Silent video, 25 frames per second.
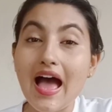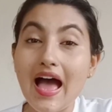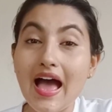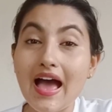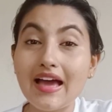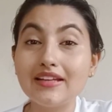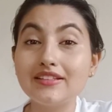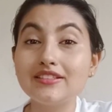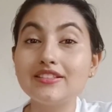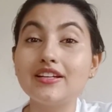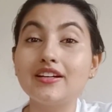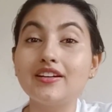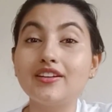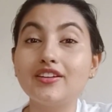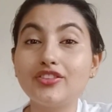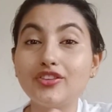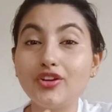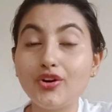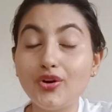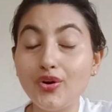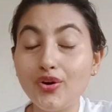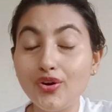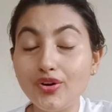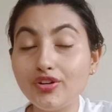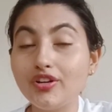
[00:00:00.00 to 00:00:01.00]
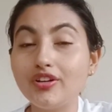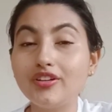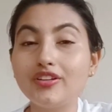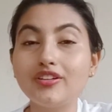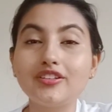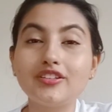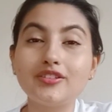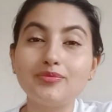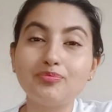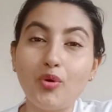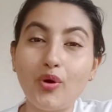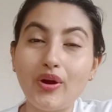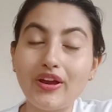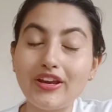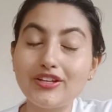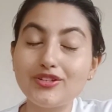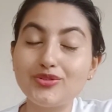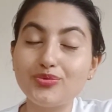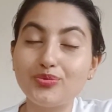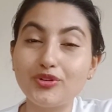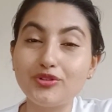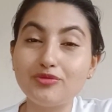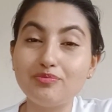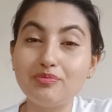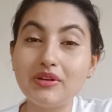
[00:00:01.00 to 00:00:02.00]
And third
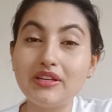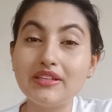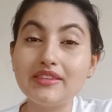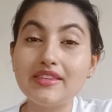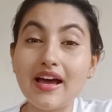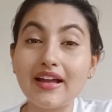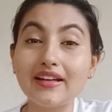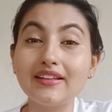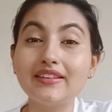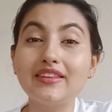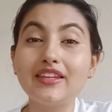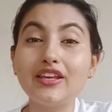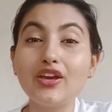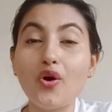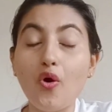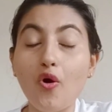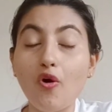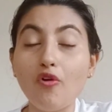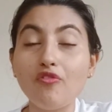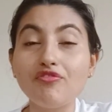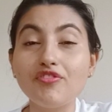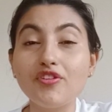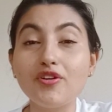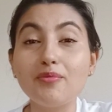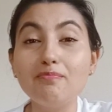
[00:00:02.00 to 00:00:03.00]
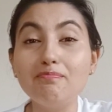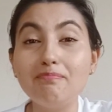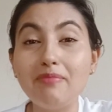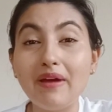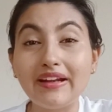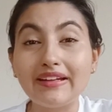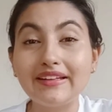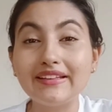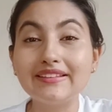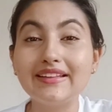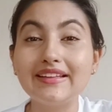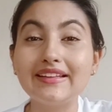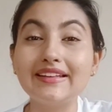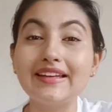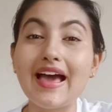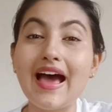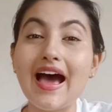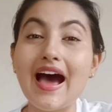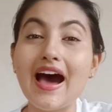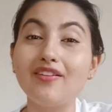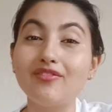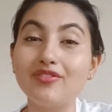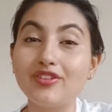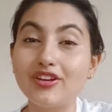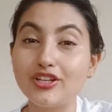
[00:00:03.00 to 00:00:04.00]
point would be that they offer better than
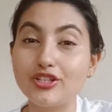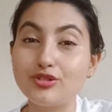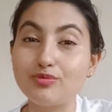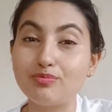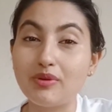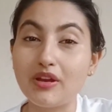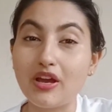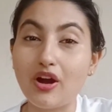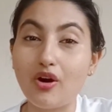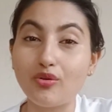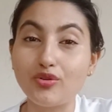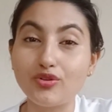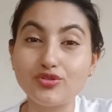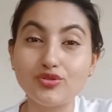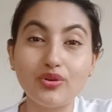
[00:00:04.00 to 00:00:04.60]
average payout.